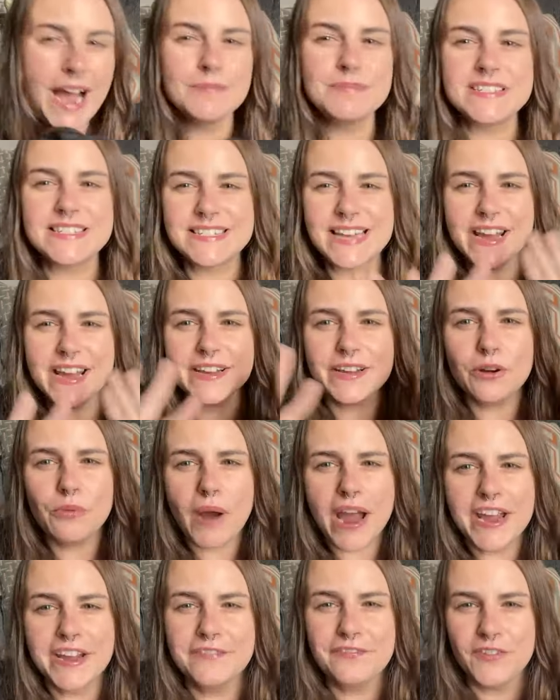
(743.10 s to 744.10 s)
I'm staying
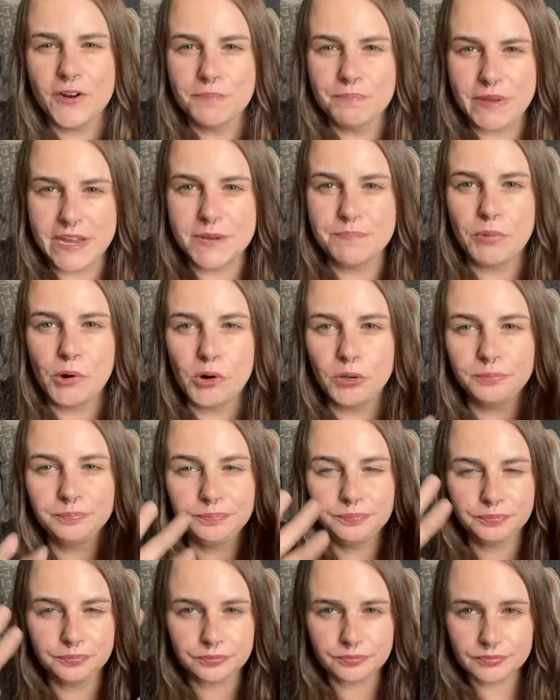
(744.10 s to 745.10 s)
away from people.
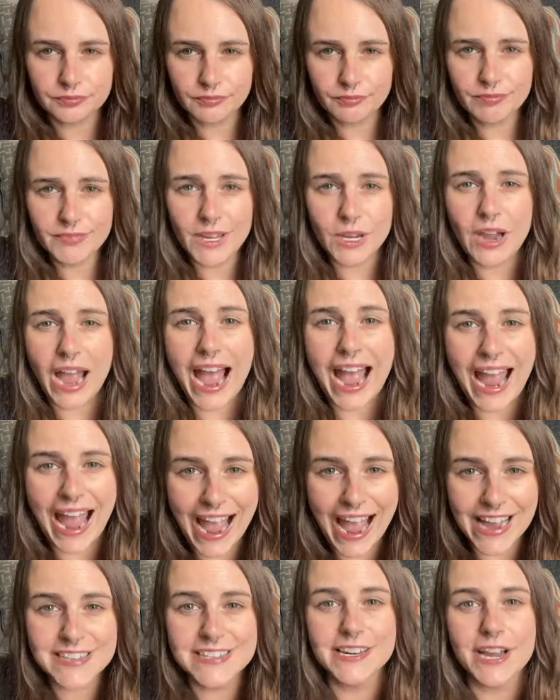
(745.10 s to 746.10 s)
I
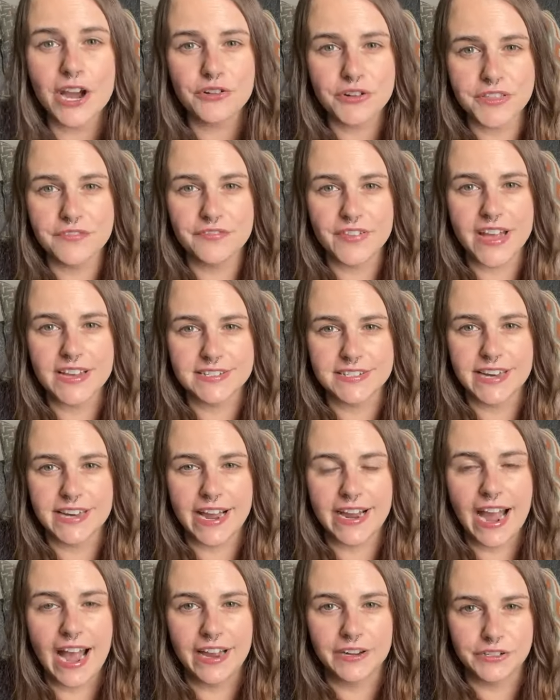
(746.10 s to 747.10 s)
had to go to the vet
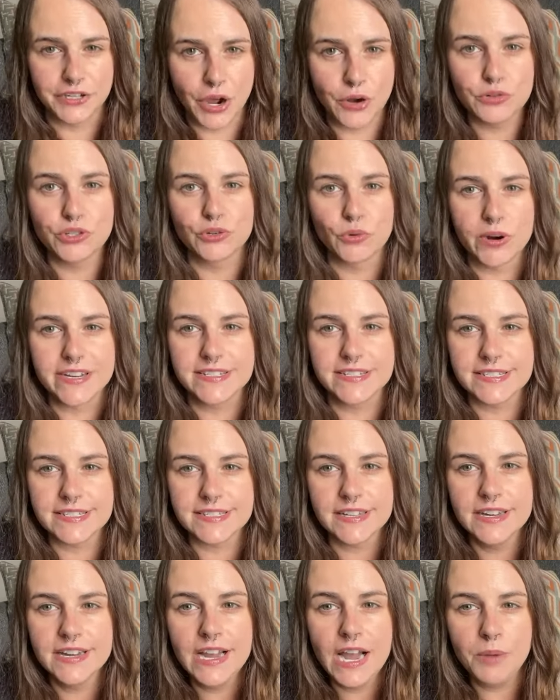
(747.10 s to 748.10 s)
today. I had no
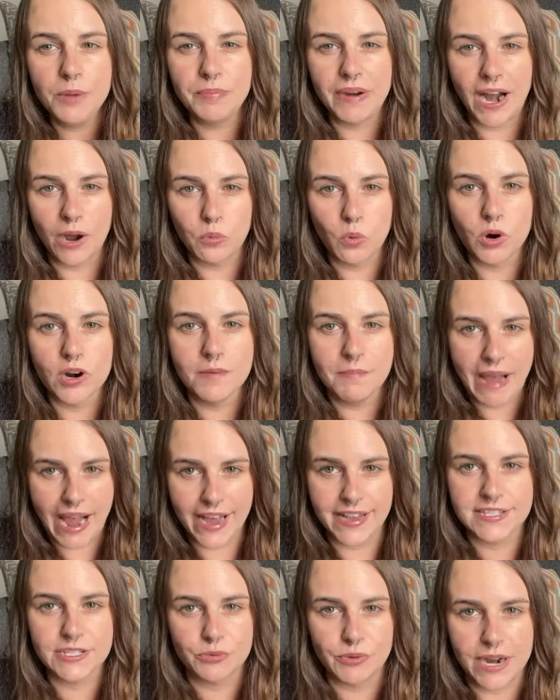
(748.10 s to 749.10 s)
choice, but I wore a
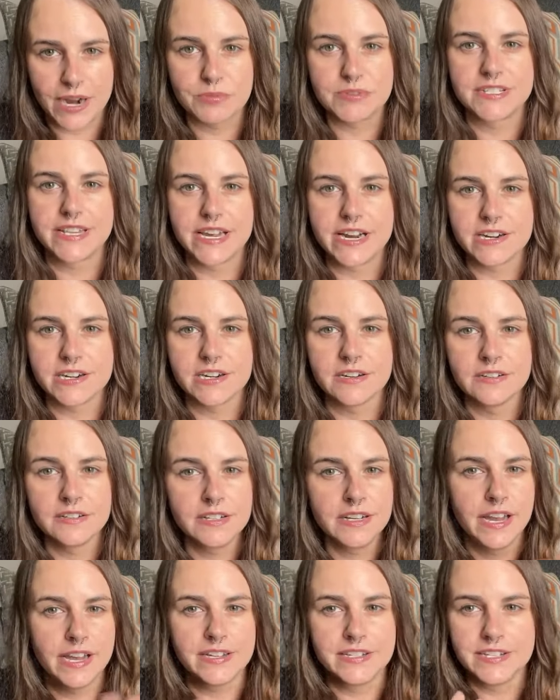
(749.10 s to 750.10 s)
mask when I was there
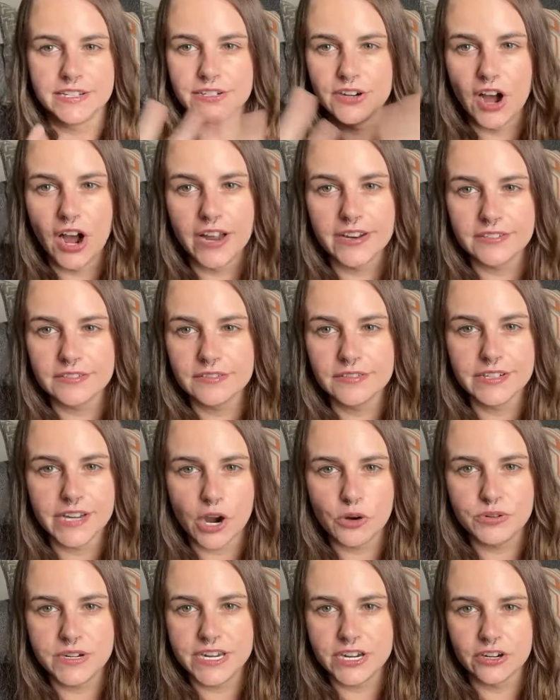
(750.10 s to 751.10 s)
and did not
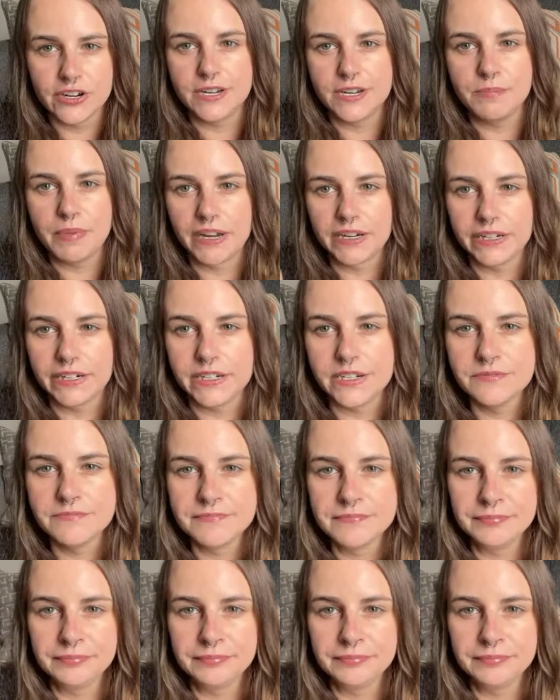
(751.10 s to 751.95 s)
go near anybody.